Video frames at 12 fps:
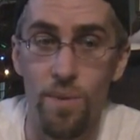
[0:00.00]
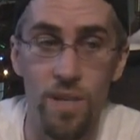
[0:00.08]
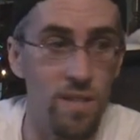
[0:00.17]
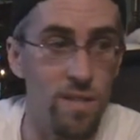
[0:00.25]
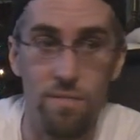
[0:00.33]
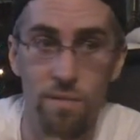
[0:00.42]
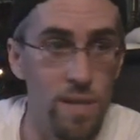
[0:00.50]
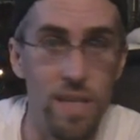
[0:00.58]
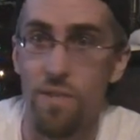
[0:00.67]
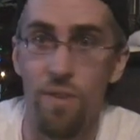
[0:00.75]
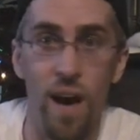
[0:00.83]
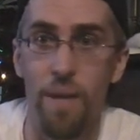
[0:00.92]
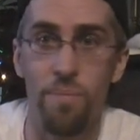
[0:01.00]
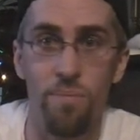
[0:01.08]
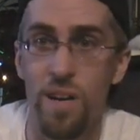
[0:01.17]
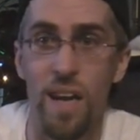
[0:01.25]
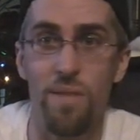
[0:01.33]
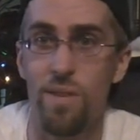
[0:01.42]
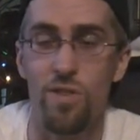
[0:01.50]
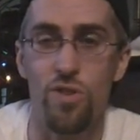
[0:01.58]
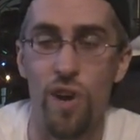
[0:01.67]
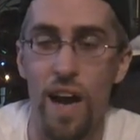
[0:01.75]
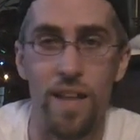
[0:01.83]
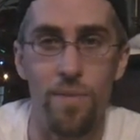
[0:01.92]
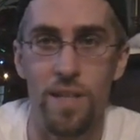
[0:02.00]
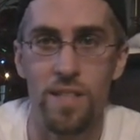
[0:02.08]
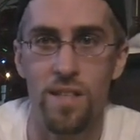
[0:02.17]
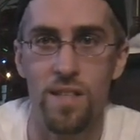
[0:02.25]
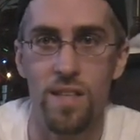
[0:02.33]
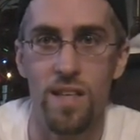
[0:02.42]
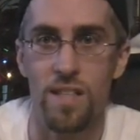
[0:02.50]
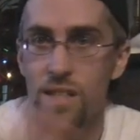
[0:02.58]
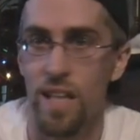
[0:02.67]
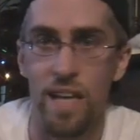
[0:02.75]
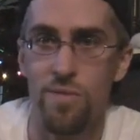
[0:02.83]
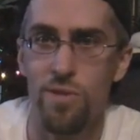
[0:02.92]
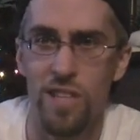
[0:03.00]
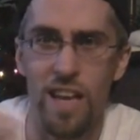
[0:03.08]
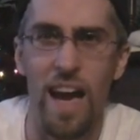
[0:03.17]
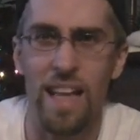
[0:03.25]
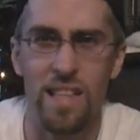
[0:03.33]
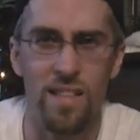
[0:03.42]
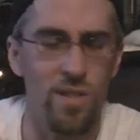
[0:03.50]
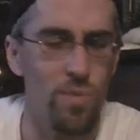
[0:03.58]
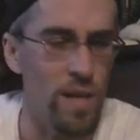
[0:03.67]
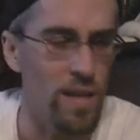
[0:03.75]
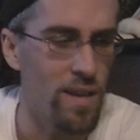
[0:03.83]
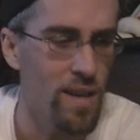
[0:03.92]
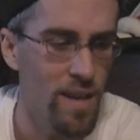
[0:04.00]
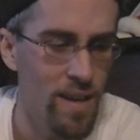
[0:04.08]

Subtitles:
We give up. We're not even going to try the rest of the season. And that's what you got this week.